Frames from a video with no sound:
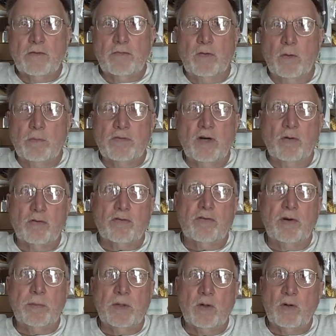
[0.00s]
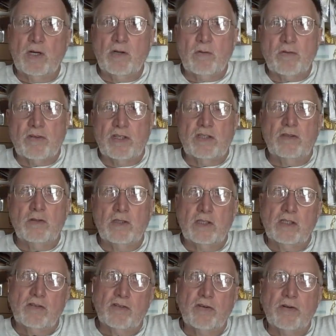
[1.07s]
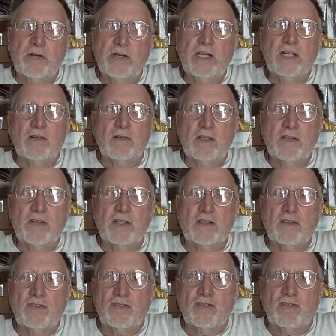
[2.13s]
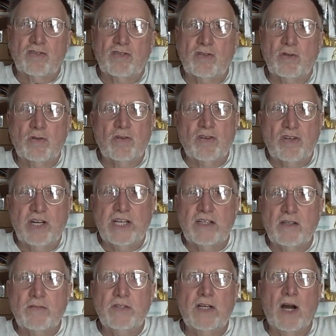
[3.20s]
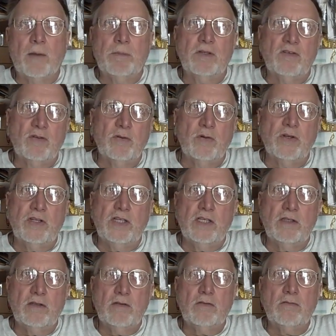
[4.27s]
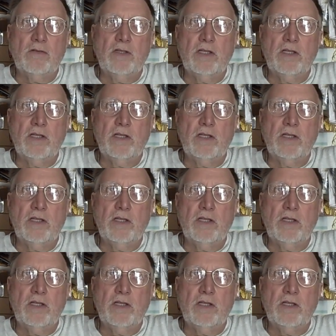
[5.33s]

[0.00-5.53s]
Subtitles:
full-blown criminal, I don't think you can get turned down. I think this is still the land of the opportunity, and